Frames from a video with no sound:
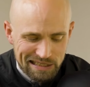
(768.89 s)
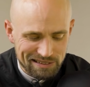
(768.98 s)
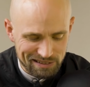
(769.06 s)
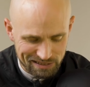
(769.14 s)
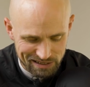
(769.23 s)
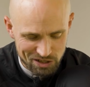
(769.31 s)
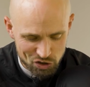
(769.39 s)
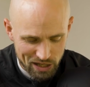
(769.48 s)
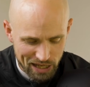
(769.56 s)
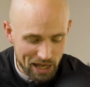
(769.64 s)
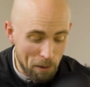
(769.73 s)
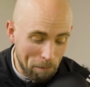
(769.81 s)
sensation
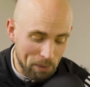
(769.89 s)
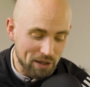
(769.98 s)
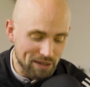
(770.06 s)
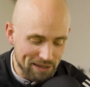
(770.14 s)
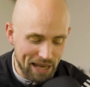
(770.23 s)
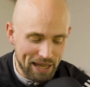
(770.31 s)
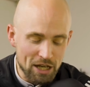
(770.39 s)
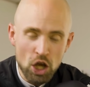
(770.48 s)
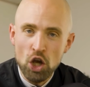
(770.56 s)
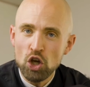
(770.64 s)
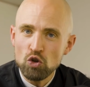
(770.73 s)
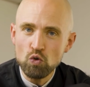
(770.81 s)
here. But again,
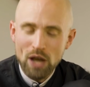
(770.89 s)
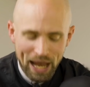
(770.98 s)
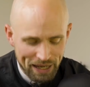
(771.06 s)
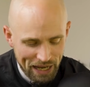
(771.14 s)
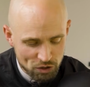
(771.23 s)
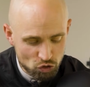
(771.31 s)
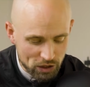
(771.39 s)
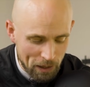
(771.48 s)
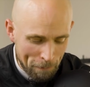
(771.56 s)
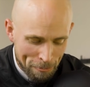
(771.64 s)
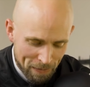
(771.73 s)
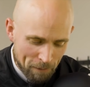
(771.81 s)
you can actually
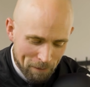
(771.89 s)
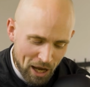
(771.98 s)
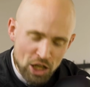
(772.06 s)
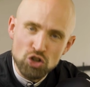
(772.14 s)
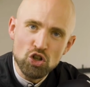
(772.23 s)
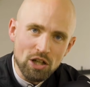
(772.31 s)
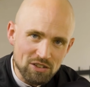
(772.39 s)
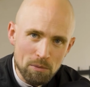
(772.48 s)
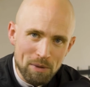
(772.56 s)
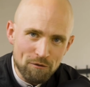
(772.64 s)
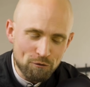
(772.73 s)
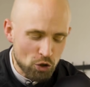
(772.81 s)
adjust the
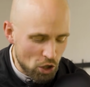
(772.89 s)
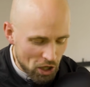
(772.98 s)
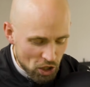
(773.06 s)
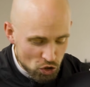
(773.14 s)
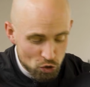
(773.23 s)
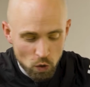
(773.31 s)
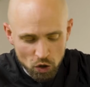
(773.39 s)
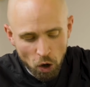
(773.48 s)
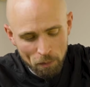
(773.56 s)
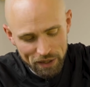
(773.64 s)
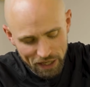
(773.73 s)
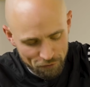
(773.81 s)
midfoot to
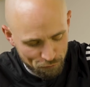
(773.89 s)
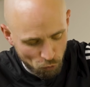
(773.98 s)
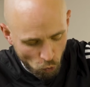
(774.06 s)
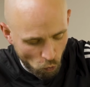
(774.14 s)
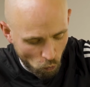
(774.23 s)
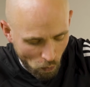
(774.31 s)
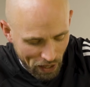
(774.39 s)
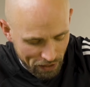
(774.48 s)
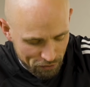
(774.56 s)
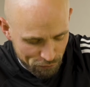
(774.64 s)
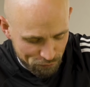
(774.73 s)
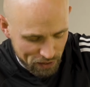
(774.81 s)
accommodate for
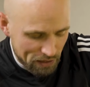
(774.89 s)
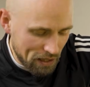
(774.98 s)
wider feet.